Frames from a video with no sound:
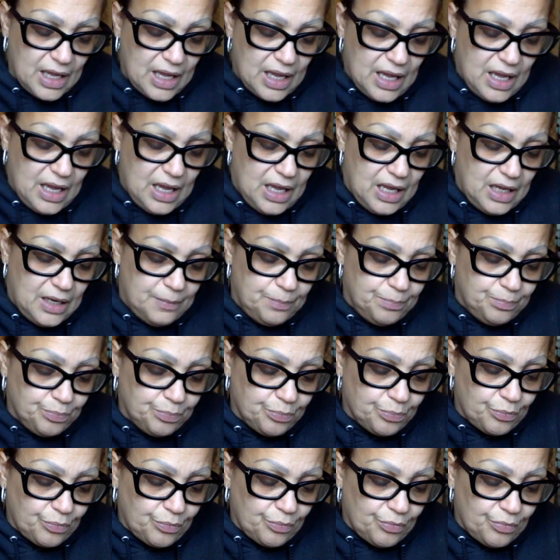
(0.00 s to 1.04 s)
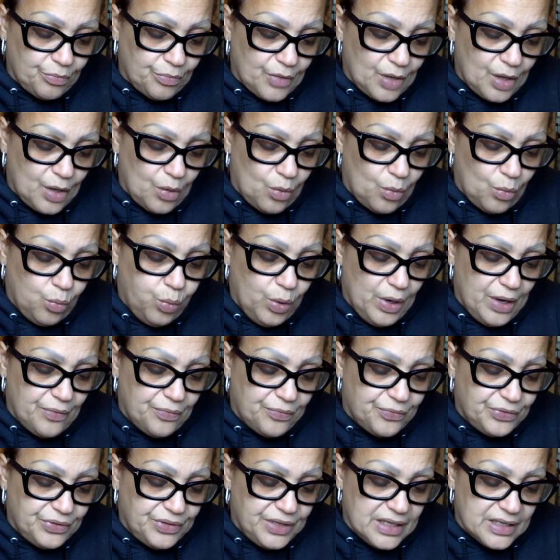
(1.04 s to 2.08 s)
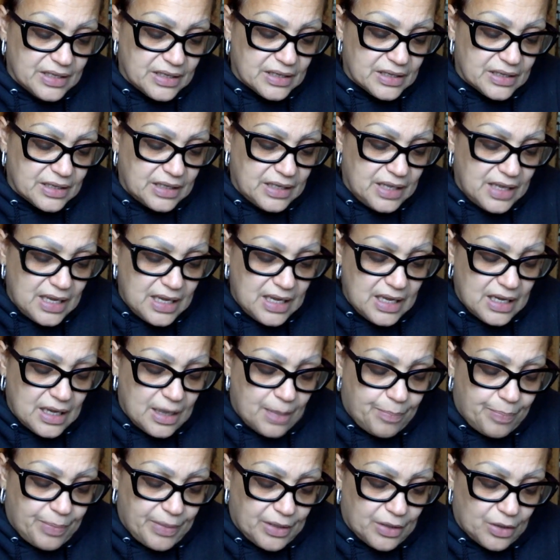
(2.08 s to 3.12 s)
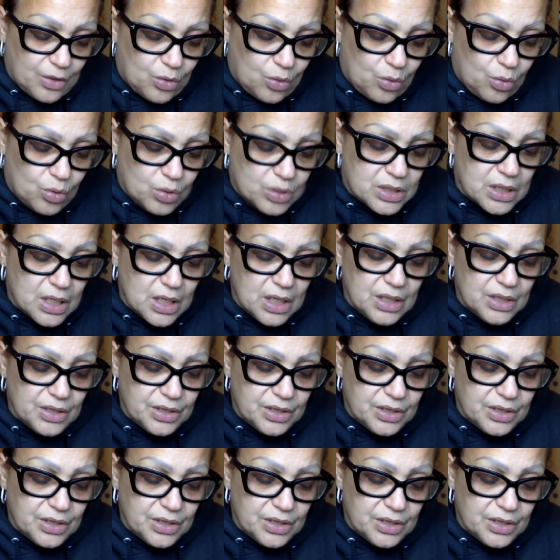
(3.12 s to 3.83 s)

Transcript: And with this King of Pentacles,